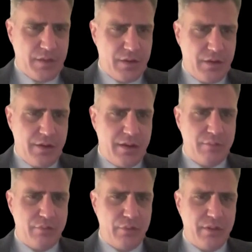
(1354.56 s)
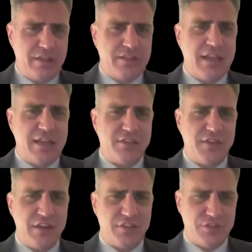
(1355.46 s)
employee
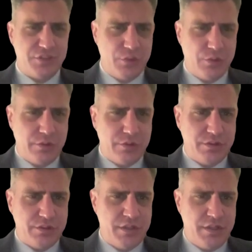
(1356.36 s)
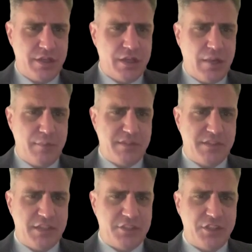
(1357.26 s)
satisfaction scores,
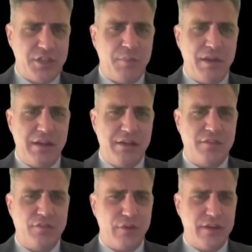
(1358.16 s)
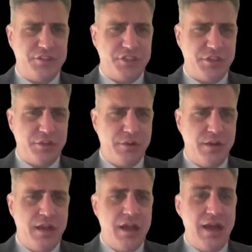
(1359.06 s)
compensation competitive ratio,
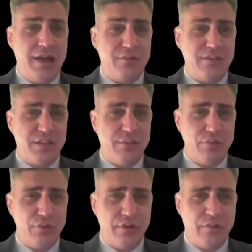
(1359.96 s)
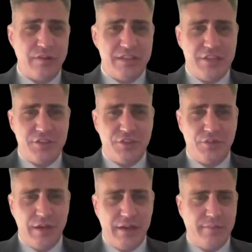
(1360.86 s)
high risk employee retention
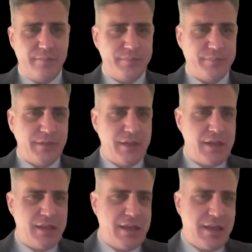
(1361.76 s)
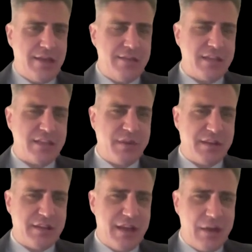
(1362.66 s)
rate, and the
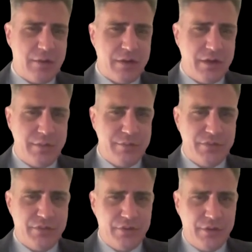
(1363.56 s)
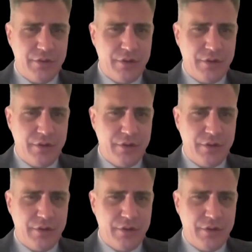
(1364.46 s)
expected outcomes.